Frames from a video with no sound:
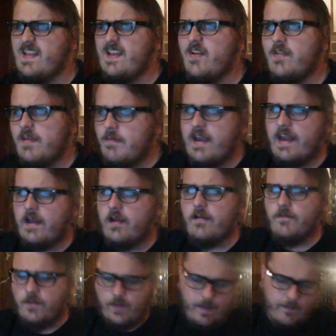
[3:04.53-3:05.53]
I think only might have
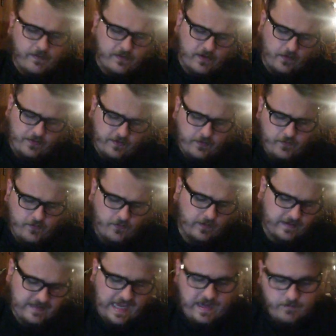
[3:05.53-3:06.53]
aired a few episodes, and there was
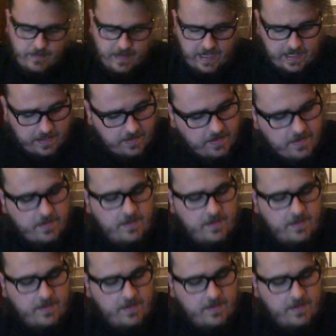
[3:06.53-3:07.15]
only 10 made.